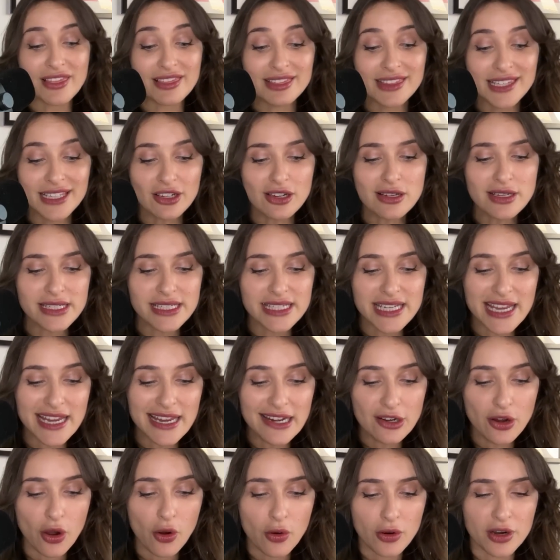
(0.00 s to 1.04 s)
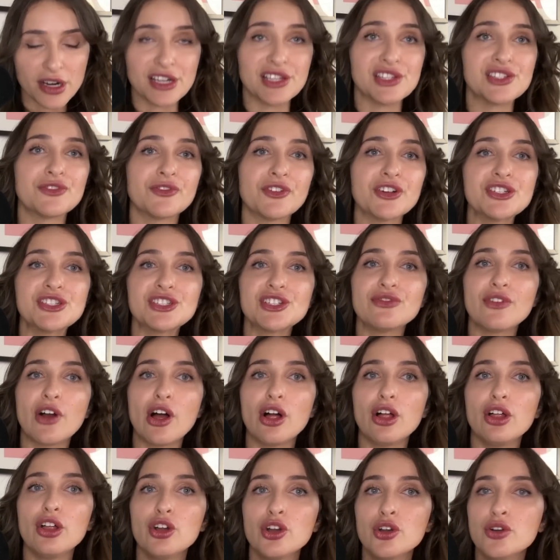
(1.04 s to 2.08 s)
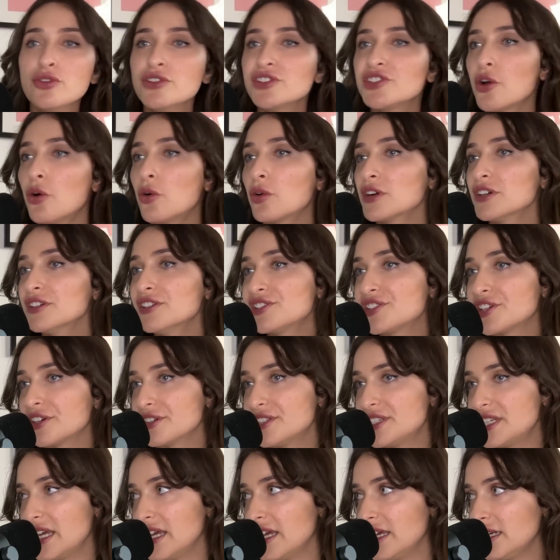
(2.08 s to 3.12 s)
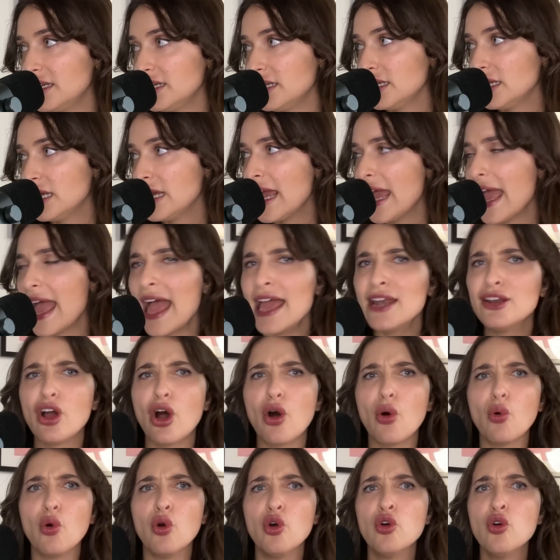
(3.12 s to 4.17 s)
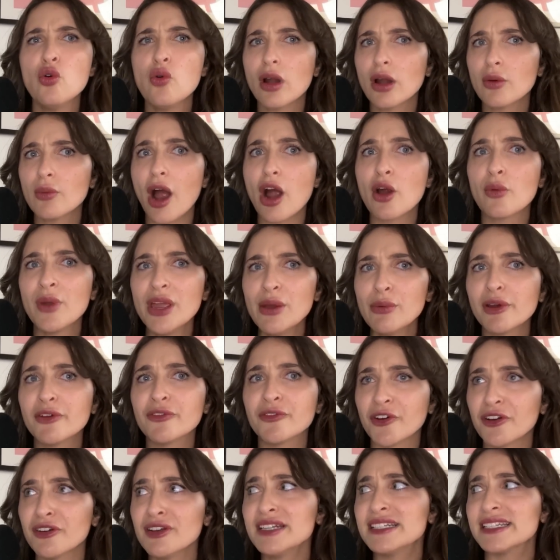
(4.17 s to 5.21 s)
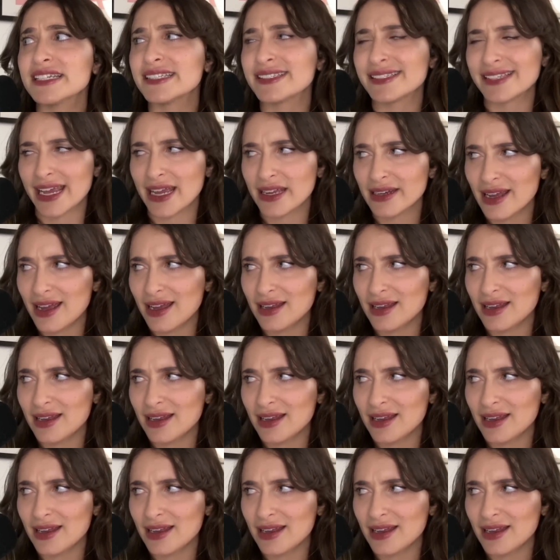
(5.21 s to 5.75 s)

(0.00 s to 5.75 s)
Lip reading: little tin horns. First of all, whose horns are tin? And who are we referring to? Santa?